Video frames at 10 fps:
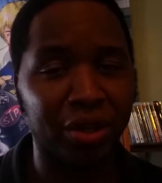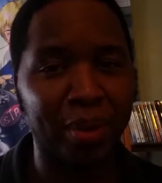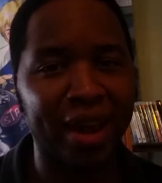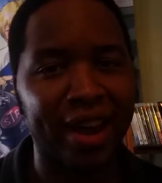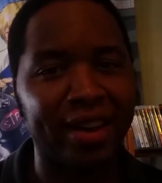
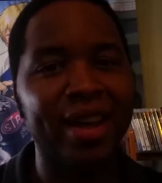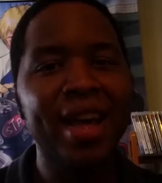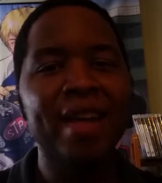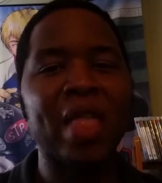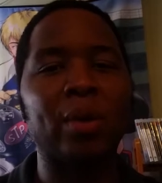Japan.
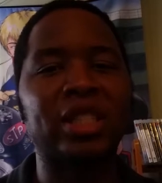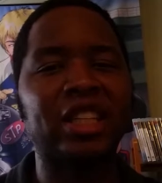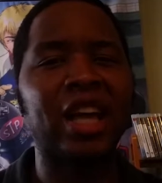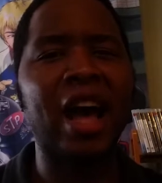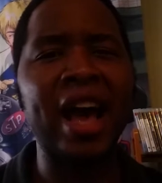That was
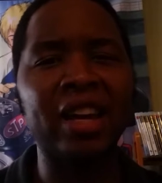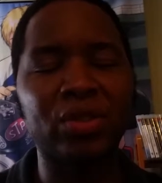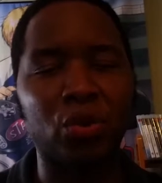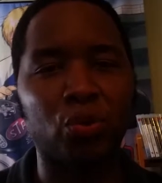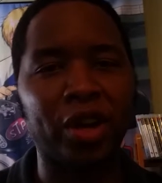kind
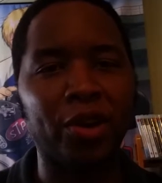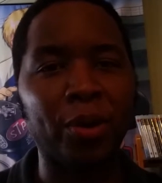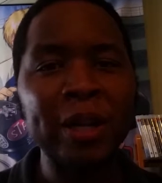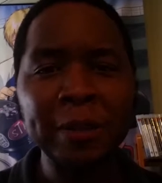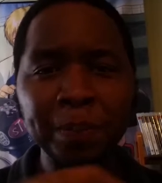of surreal.